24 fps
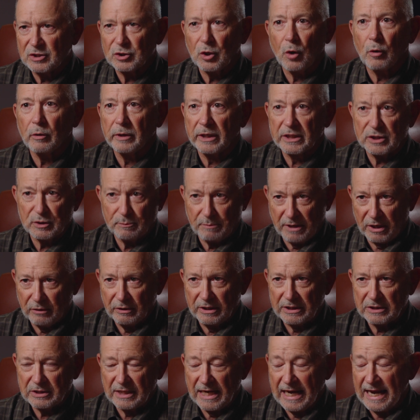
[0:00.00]
saw and
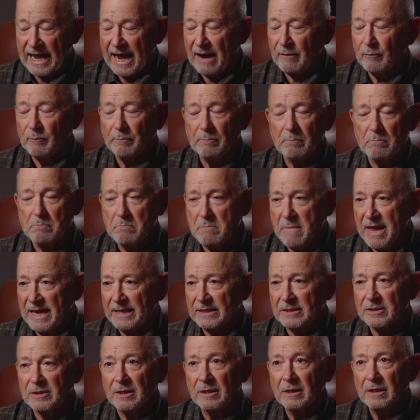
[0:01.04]
experienced, and that
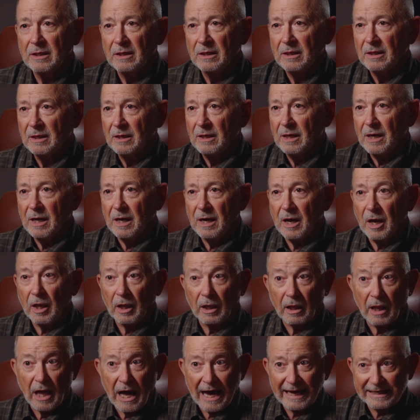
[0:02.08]
meant a
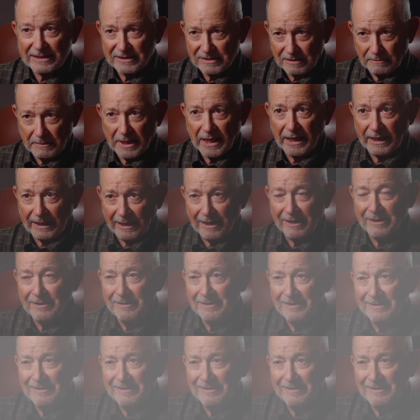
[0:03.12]
lot to me.